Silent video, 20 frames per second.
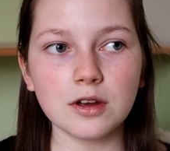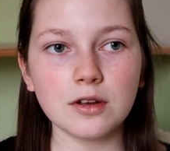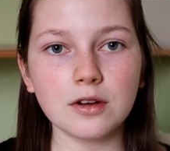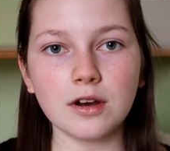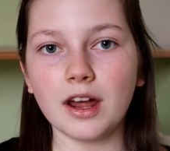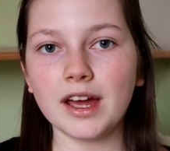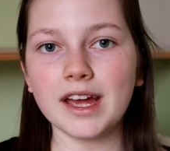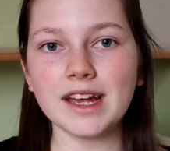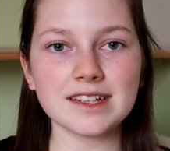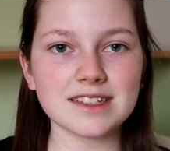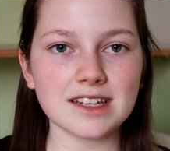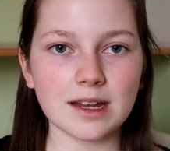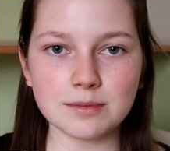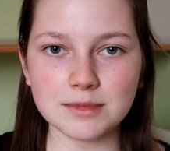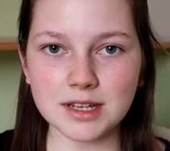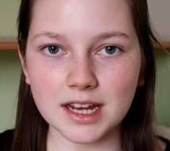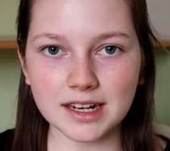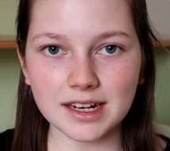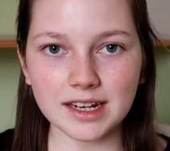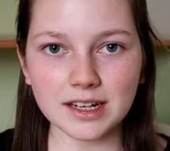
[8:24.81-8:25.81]
like exam
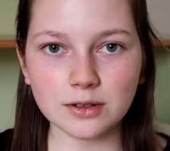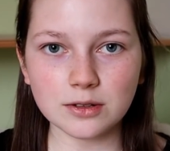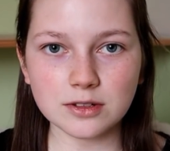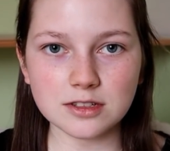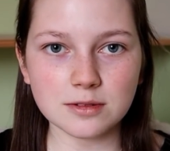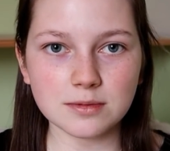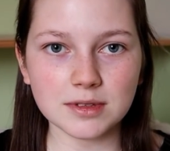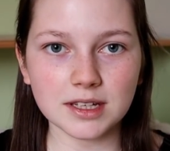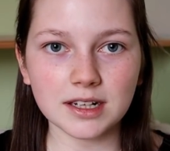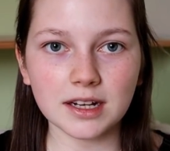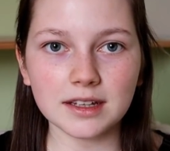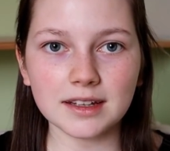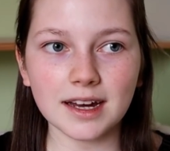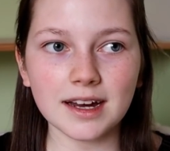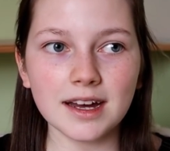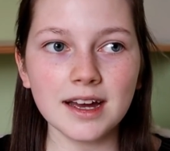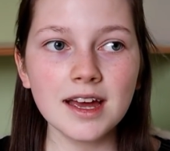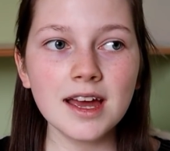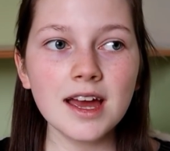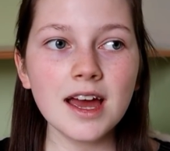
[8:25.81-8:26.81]
technique or something like
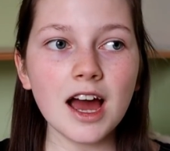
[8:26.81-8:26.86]
that.